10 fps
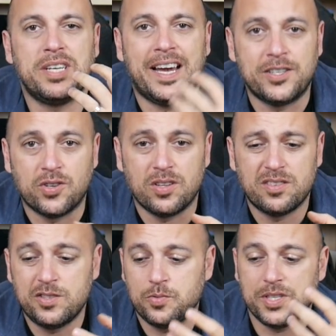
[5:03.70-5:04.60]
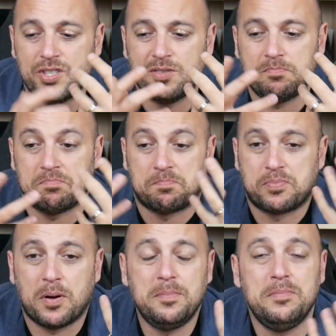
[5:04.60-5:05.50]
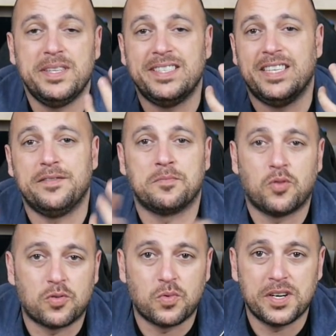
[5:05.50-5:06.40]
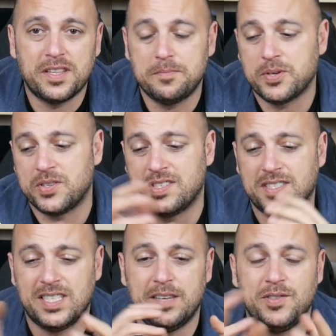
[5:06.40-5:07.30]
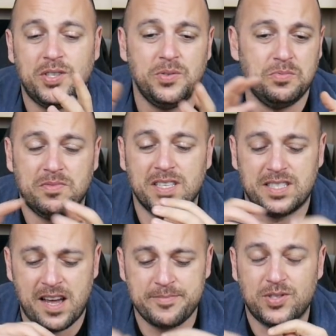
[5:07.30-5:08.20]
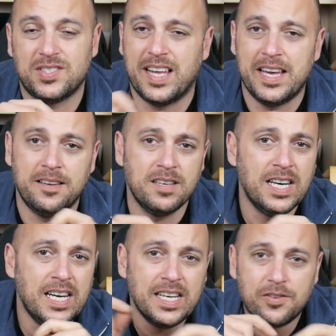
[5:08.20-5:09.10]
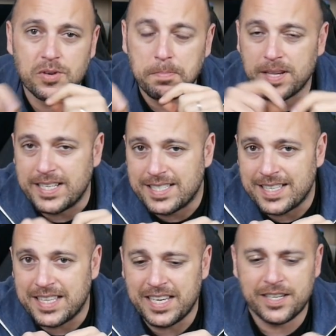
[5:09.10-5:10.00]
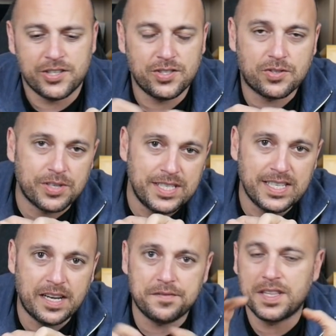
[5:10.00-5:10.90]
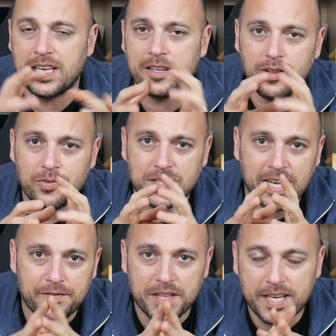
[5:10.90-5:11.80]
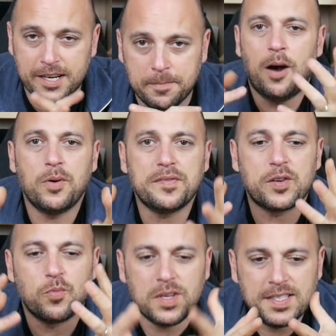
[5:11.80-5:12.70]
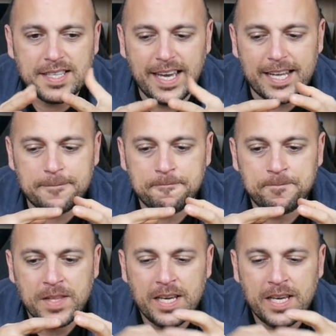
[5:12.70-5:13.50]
$9, which probably is even more worth it because it saves you the time to stay replacing the gears, greasing everything, closing everything up. However, once again, it